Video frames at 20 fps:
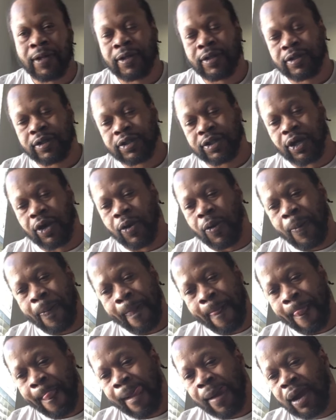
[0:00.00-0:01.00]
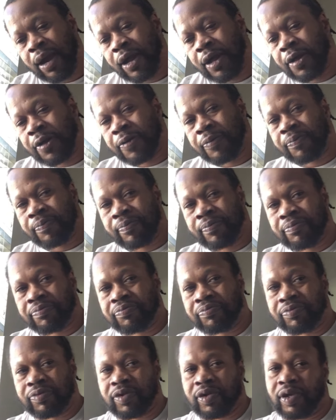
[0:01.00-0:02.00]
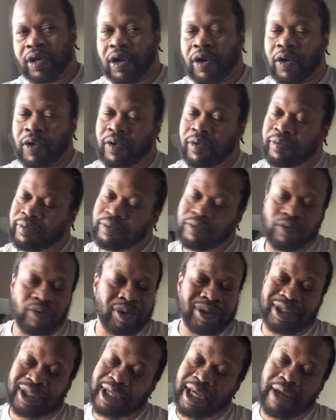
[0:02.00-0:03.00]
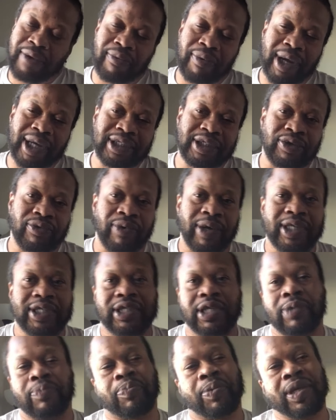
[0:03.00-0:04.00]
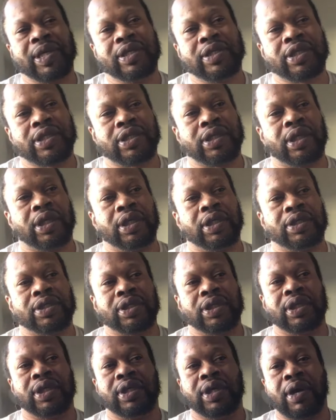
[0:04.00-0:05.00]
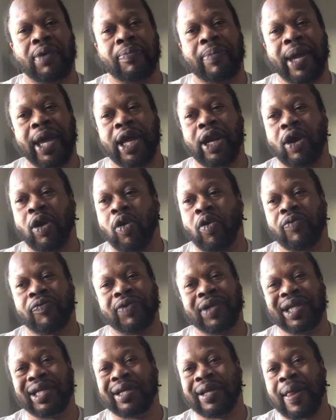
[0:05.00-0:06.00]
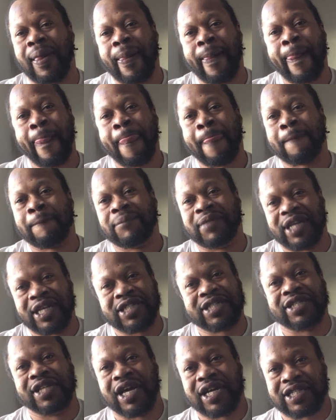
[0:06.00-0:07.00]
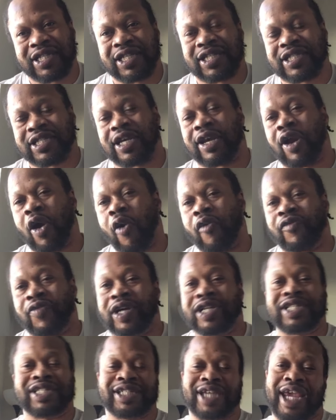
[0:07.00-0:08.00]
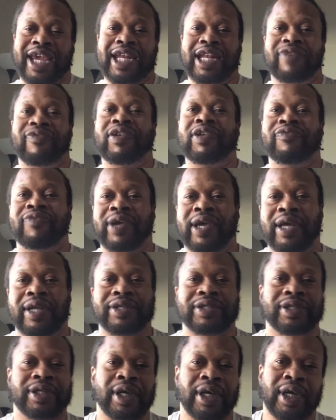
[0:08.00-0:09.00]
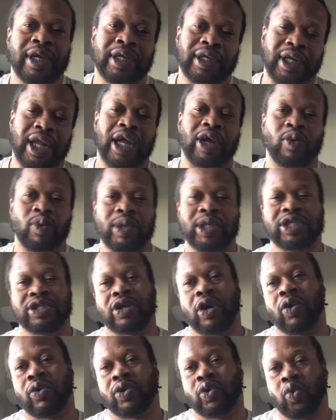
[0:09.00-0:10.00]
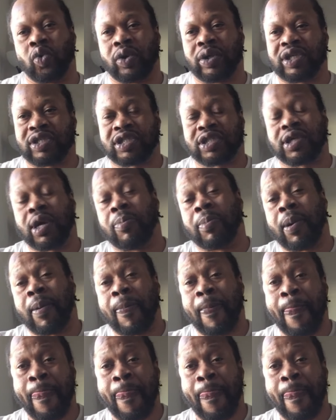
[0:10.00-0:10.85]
So, once again, rest in peace to the young man. Hopefully, this doesn't set off a chain of events like we saw during the summer.